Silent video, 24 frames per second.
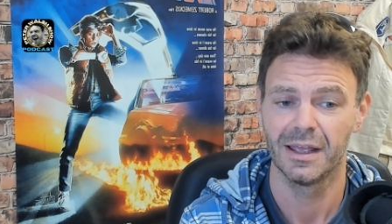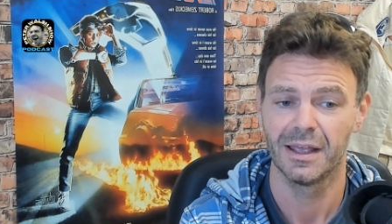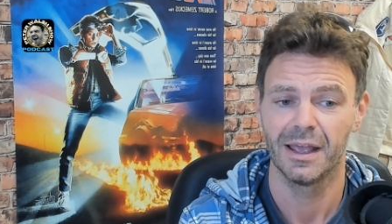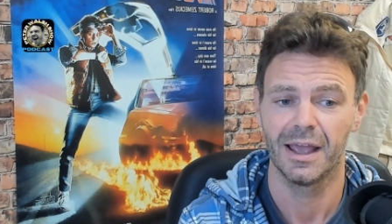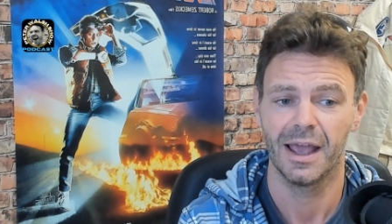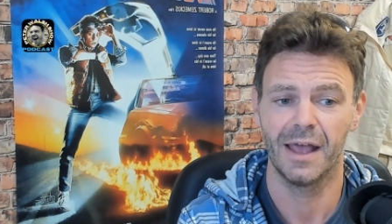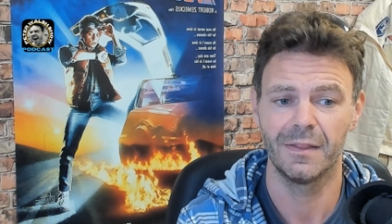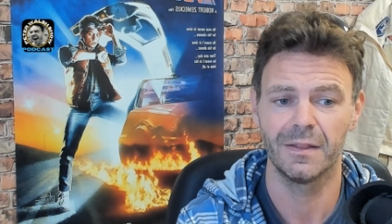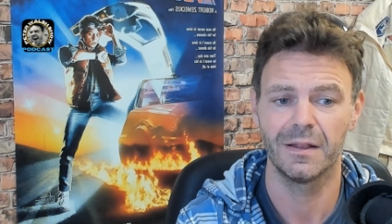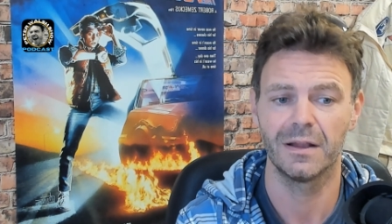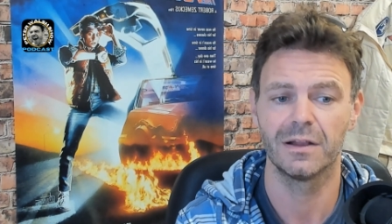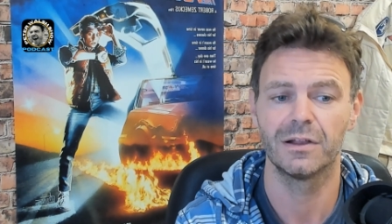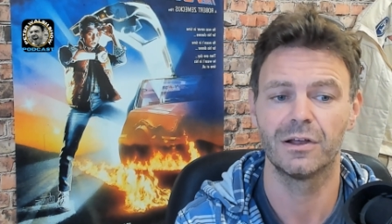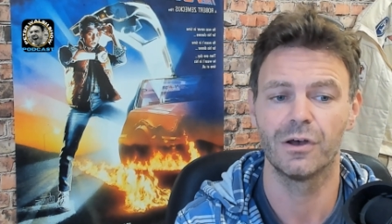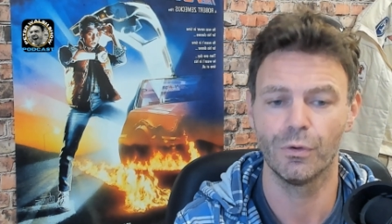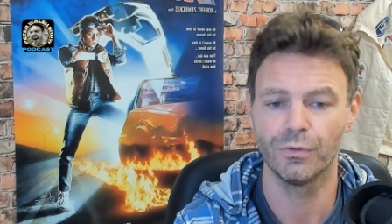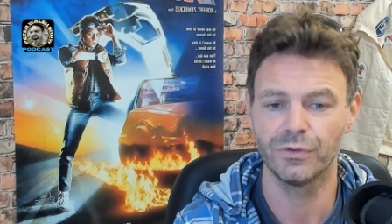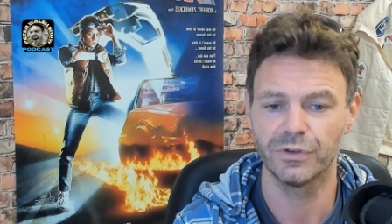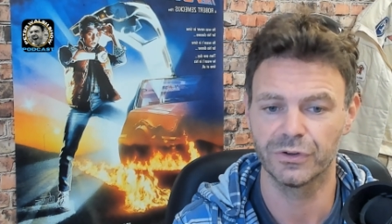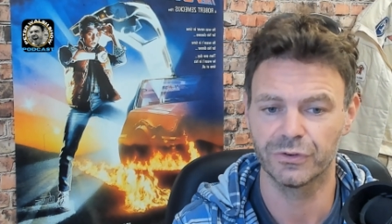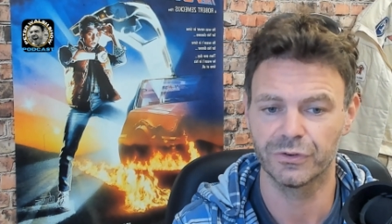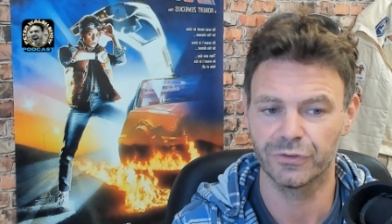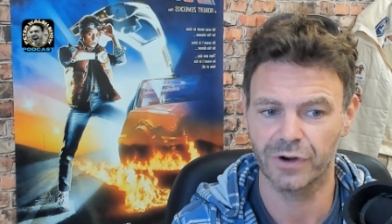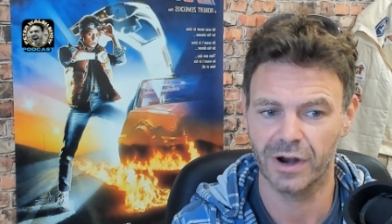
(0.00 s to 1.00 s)
And they'll go
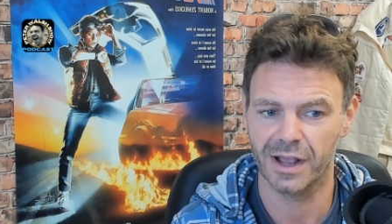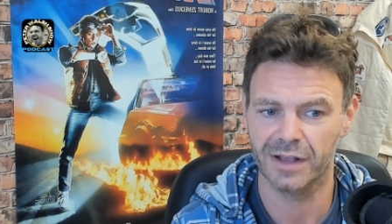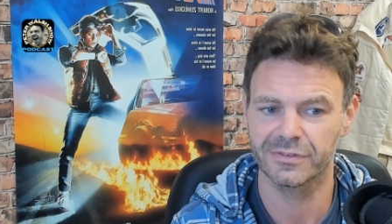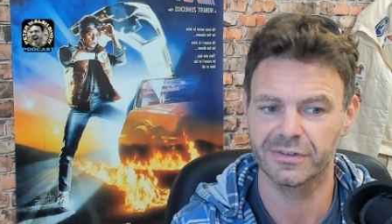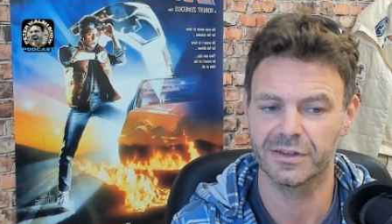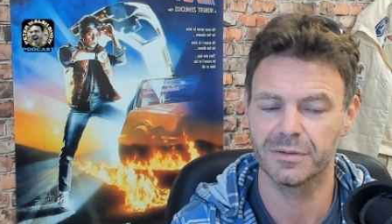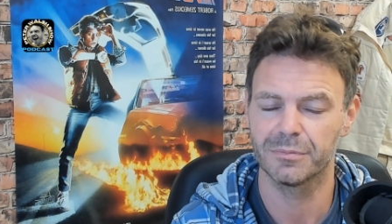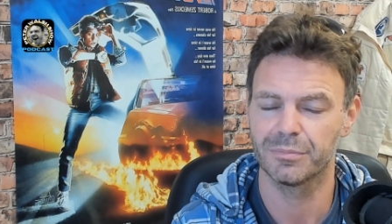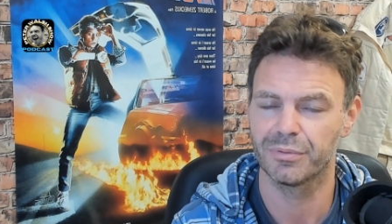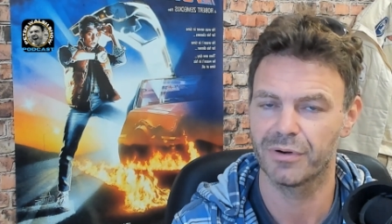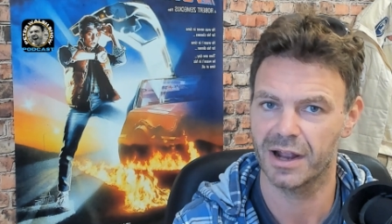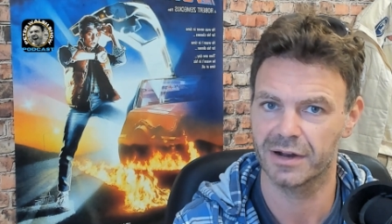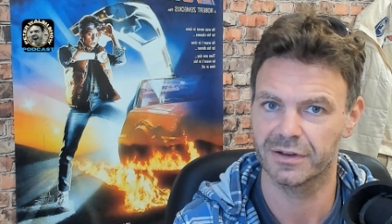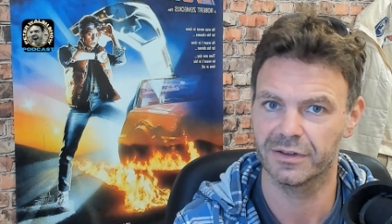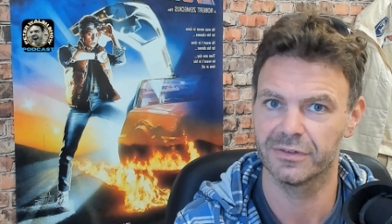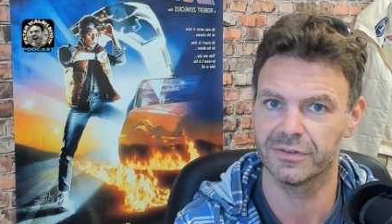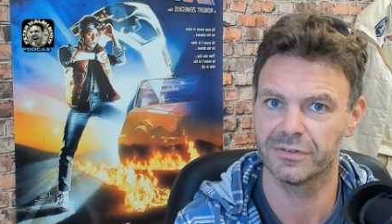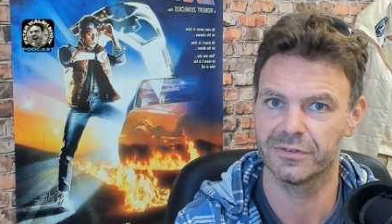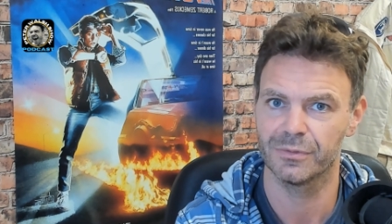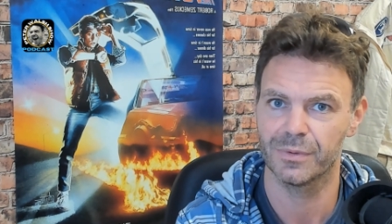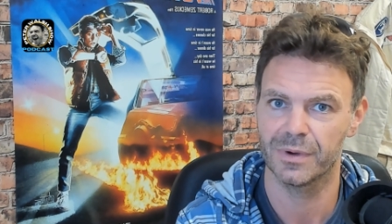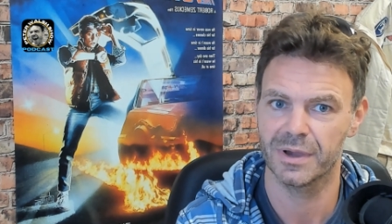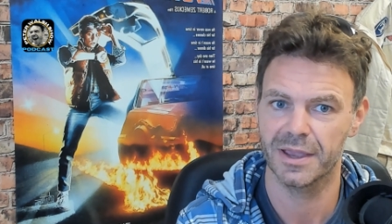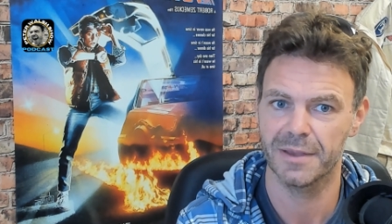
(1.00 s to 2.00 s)
to tracks and practice
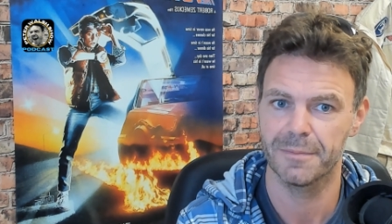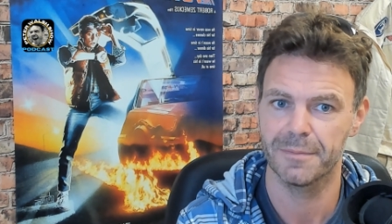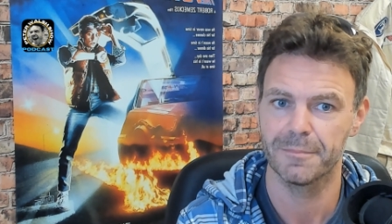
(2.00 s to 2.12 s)
away,